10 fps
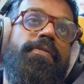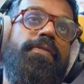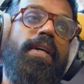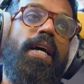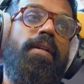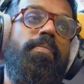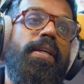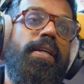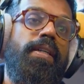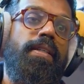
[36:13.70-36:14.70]
that'll
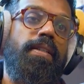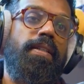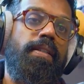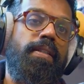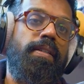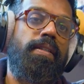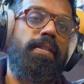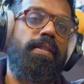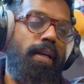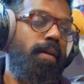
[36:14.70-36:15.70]
be...
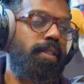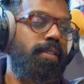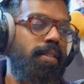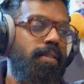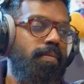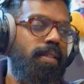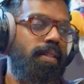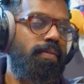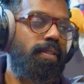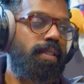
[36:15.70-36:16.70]
Yeah, I'm excited about
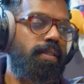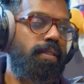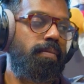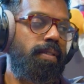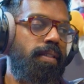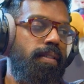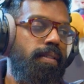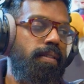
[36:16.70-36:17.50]
that. Very excited about that.